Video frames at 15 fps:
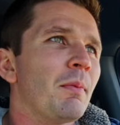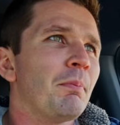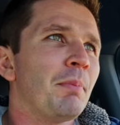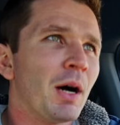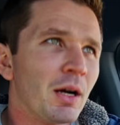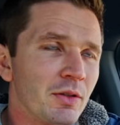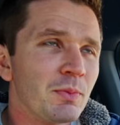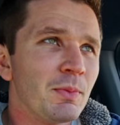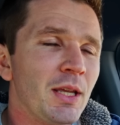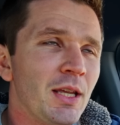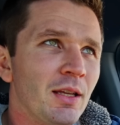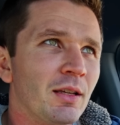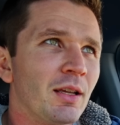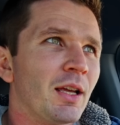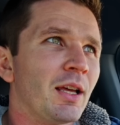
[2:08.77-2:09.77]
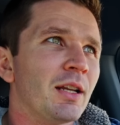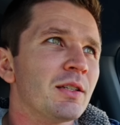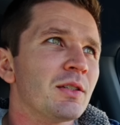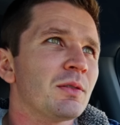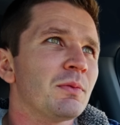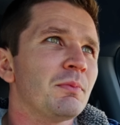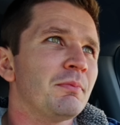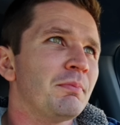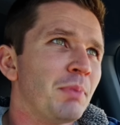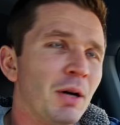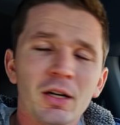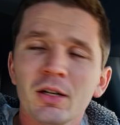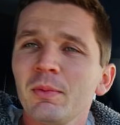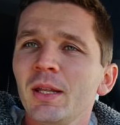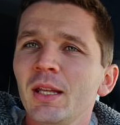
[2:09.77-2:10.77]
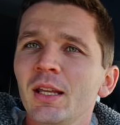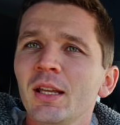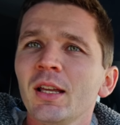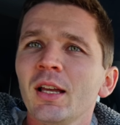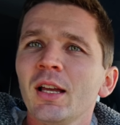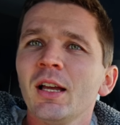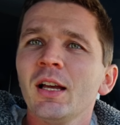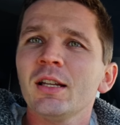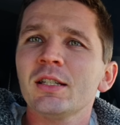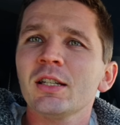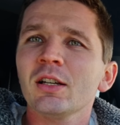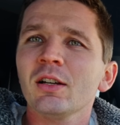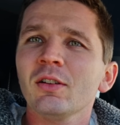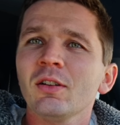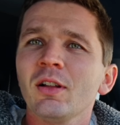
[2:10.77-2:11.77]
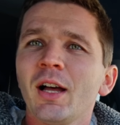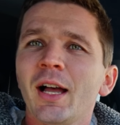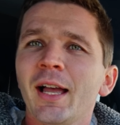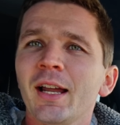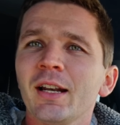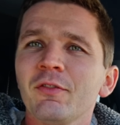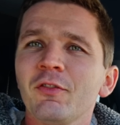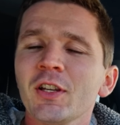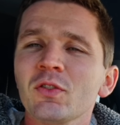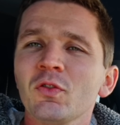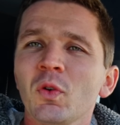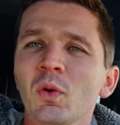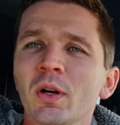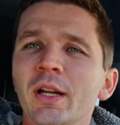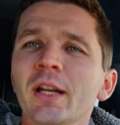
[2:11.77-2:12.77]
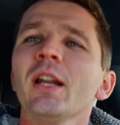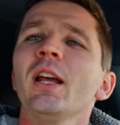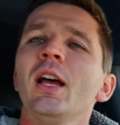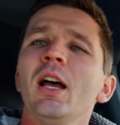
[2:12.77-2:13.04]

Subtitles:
bugs me and has bugged me until I had a fix for it